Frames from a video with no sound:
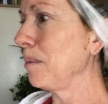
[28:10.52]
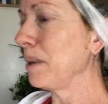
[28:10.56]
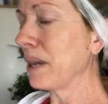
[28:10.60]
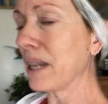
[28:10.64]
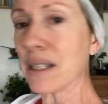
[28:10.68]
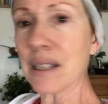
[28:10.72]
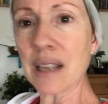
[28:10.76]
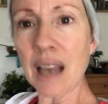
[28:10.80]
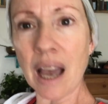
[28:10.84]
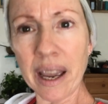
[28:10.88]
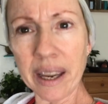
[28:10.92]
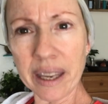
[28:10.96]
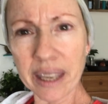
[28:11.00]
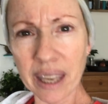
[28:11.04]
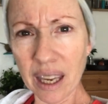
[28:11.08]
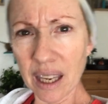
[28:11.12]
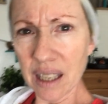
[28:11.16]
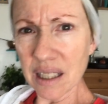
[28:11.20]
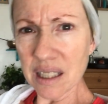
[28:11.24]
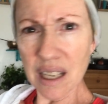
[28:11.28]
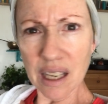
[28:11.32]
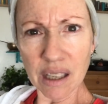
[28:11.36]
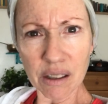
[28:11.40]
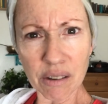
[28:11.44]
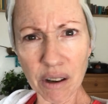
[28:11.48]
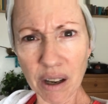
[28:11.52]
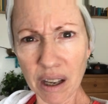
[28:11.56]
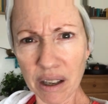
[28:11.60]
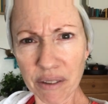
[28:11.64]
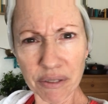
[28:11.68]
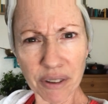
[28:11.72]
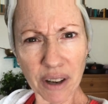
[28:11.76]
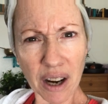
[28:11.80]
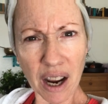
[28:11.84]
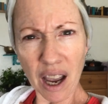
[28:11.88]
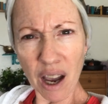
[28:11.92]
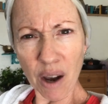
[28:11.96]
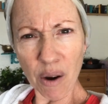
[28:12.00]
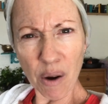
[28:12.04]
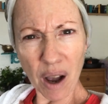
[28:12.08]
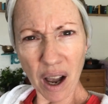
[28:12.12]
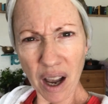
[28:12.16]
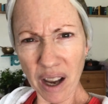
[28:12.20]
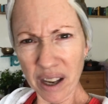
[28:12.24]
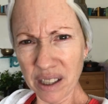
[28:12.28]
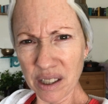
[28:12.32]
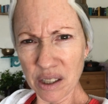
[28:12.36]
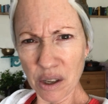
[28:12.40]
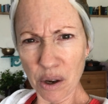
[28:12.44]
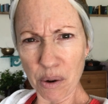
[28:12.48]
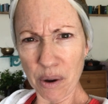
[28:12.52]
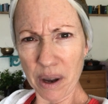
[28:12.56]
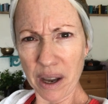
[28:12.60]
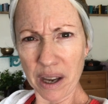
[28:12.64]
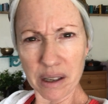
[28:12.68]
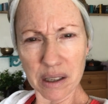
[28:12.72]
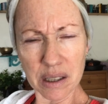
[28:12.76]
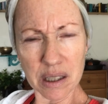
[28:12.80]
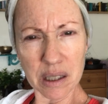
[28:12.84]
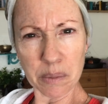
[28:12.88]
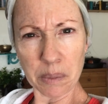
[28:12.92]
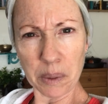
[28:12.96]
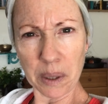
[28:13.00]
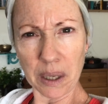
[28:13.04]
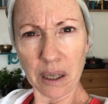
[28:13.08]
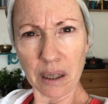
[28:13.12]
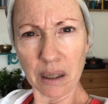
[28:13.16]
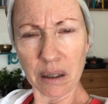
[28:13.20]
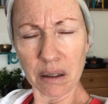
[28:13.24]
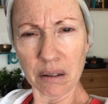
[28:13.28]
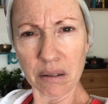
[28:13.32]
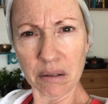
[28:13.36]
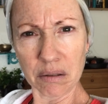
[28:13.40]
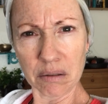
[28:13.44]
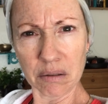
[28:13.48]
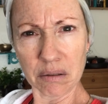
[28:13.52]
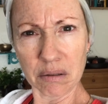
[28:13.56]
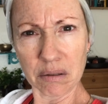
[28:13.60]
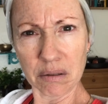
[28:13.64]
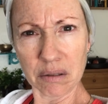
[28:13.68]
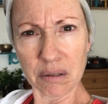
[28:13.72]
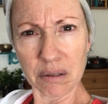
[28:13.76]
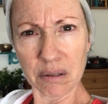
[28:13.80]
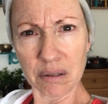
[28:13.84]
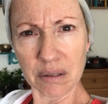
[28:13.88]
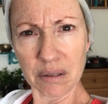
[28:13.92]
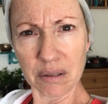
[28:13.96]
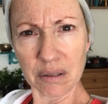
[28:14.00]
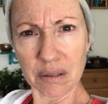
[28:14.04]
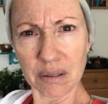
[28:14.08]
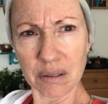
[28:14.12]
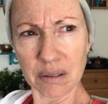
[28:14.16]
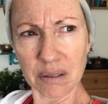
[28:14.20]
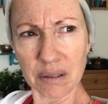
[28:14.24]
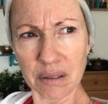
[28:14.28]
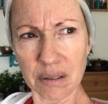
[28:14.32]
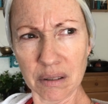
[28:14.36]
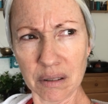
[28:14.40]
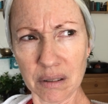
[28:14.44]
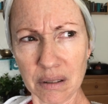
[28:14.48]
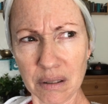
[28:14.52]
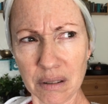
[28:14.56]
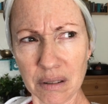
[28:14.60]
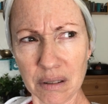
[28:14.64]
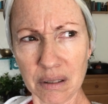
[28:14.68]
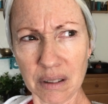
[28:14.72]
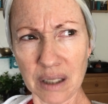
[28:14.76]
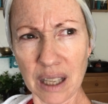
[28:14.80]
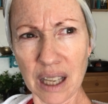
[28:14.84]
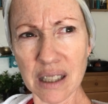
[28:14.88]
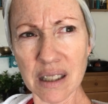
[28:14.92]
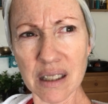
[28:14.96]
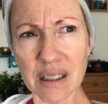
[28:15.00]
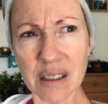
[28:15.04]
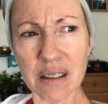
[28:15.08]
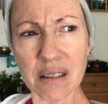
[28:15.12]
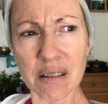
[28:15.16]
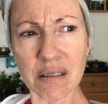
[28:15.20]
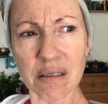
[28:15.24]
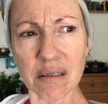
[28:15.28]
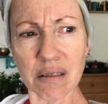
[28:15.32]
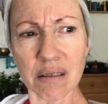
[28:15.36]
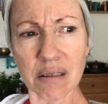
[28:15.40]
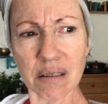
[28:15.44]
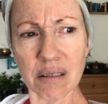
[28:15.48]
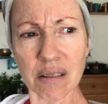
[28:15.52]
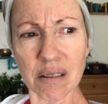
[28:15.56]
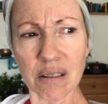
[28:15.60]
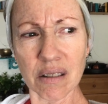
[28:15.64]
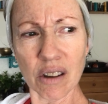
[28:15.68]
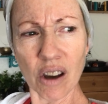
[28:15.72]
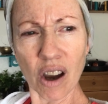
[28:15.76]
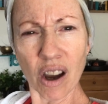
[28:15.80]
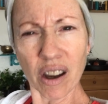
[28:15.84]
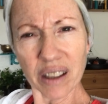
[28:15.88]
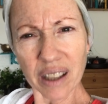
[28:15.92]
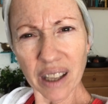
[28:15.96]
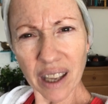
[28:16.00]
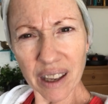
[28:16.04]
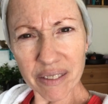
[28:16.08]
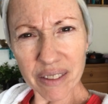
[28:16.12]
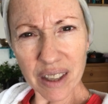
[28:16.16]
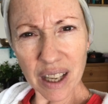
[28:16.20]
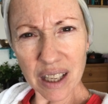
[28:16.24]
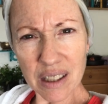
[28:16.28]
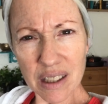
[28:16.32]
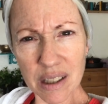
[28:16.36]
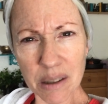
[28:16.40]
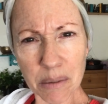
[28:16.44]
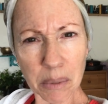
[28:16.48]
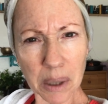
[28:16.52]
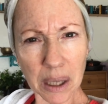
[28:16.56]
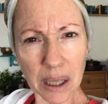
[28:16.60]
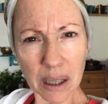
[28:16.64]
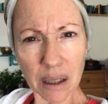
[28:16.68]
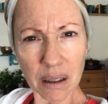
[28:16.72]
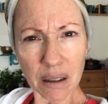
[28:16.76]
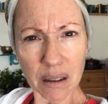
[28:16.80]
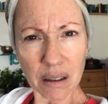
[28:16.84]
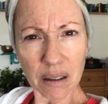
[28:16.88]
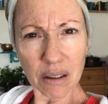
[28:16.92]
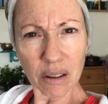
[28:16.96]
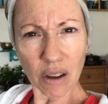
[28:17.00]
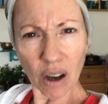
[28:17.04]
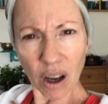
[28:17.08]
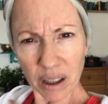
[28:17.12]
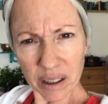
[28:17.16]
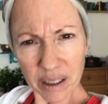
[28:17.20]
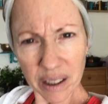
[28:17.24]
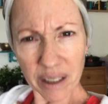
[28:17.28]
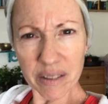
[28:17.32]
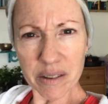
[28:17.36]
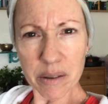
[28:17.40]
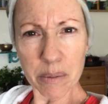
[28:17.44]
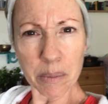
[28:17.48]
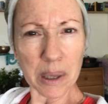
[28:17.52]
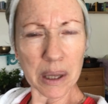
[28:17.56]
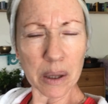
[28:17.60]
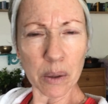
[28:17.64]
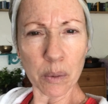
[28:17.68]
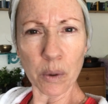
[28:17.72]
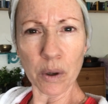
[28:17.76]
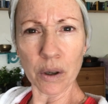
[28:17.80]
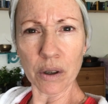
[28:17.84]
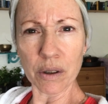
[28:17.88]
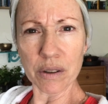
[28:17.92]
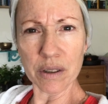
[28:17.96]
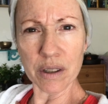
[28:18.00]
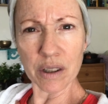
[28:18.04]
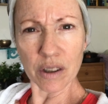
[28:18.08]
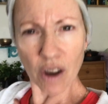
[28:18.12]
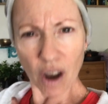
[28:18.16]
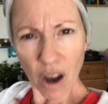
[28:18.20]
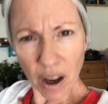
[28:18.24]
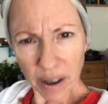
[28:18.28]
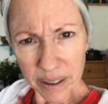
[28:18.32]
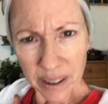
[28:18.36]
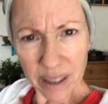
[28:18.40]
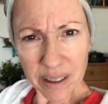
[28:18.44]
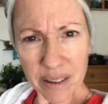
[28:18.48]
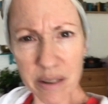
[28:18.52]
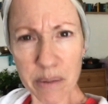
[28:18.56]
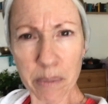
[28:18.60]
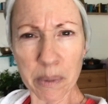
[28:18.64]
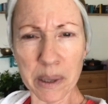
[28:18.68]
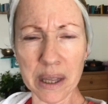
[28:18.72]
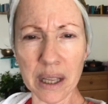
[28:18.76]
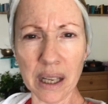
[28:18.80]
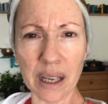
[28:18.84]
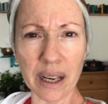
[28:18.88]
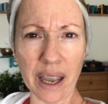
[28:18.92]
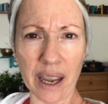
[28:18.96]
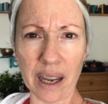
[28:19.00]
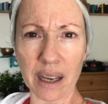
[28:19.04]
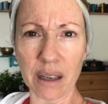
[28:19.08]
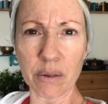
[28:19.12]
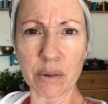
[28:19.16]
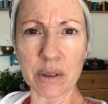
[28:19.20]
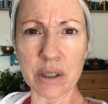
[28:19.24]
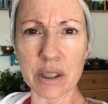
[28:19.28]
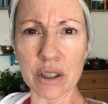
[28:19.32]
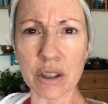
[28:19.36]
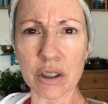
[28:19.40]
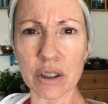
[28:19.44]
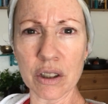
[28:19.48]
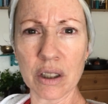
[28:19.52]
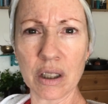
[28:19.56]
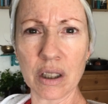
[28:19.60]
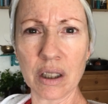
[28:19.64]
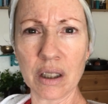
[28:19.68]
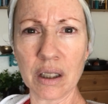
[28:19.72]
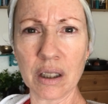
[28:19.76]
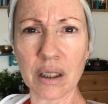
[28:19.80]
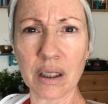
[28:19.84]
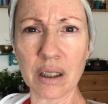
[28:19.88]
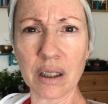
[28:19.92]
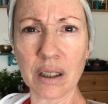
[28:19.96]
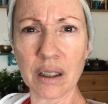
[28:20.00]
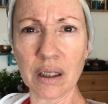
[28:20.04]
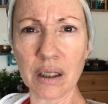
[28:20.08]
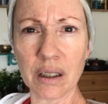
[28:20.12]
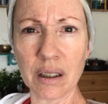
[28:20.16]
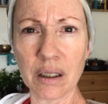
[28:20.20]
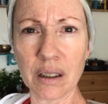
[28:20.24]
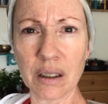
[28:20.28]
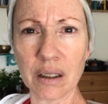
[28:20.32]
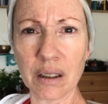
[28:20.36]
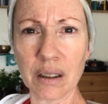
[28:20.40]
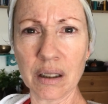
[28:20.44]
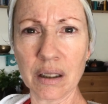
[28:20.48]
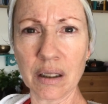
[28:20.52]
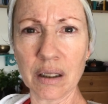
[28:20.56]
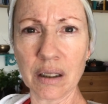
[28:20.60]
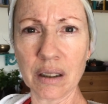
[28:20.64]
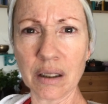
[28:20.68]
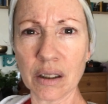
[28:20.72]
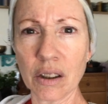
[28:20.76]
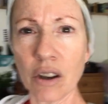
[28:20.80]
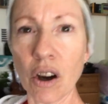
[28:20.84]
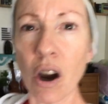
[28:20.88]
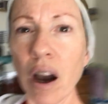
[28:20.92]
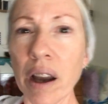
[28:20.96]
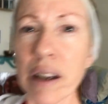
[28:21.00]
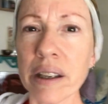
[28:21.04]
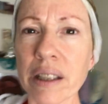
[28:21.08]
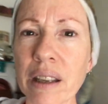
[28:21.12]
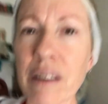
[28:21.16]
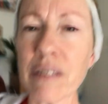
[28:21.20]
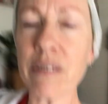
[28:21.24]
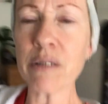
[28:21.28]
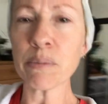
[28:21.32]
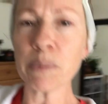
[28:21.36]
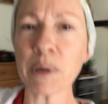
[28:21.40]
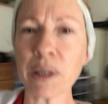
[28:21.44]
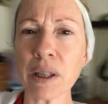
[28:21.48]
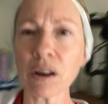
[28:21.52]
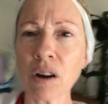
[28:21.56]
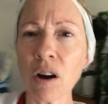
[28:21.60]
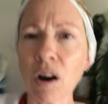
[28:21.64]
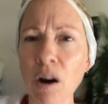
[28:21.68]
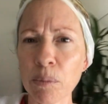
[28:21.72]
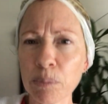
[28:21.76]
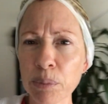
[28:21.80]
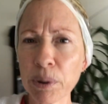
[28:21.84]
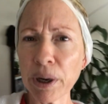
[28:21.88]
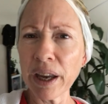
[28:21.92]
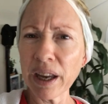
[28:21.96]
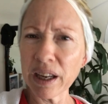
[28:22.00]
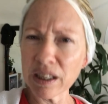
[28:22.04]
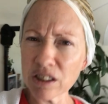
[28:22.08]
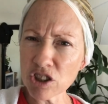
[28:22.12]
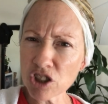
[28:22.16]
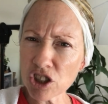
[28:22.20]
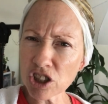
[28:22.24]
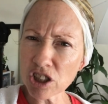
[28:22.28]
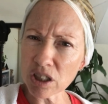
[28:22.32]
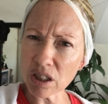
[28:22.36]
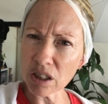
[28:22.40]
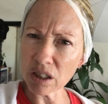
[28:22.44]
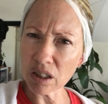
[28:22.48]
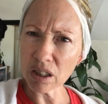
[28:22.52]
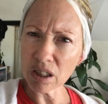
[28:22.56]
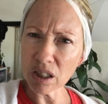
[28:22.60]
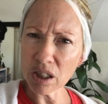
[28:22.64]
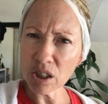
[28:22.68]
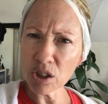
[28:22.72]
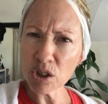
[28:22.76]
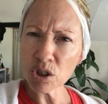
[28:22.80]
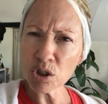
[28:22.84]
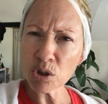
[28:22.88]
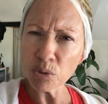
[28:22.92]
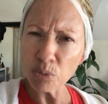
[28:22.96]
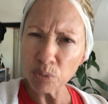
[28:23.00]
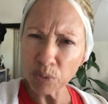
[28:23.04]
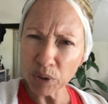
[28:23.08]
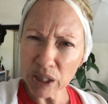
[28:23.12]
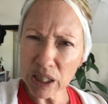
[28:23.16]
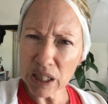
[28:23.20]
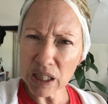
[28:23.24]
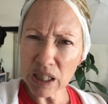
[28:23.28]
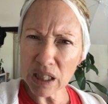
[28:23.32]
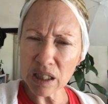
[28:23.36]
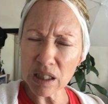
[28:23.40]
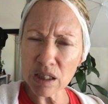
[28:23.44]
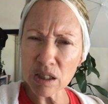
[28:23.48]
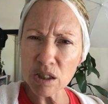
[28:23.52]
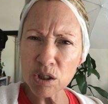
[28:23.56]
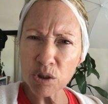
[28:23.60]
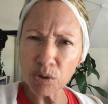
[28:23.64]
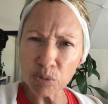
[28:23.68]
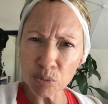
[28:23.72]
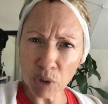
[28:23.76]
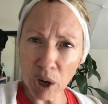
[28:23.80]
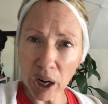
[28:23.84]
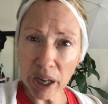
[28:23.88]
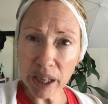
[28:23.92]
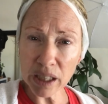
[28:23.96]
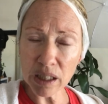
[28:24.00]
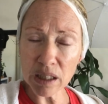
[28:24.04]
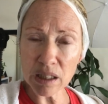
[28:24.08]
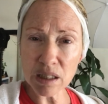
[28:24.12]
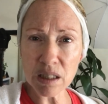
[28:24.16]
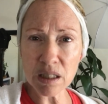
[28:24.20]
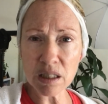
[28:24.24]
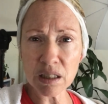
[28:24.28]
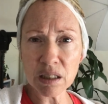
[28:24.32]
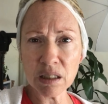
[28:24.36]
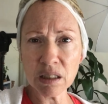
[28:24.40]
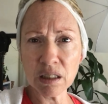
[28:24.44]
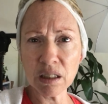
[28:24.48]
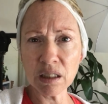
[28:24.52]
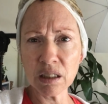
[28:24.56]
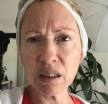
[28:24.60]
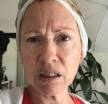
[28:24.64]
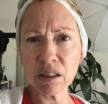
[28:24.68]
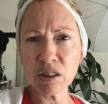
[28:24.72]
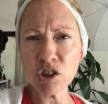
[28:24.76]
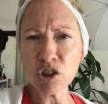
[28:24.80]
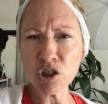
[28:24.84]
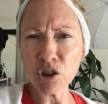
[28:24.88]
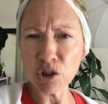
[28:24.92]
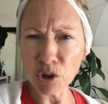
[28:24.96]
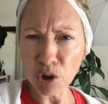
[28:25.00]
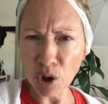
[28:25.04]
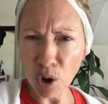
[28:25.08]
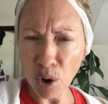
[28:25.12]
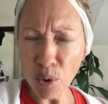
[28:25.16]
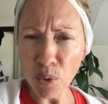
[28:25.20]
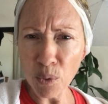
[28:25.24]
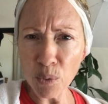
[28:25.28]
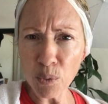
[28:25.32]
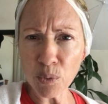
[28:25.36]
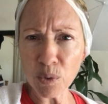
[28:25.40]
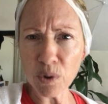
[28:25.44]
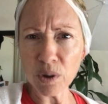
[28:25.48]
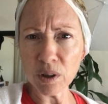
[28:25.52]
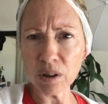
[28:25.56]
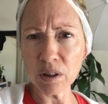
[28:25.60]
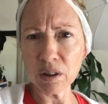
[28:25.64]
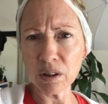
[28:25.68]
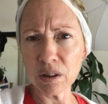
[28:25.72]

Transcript: because I can't take credit for how I know how to speak. That's God gave that to me. God gives me the words. God gives me the language. God gives me the comprehension to read and to write, to know.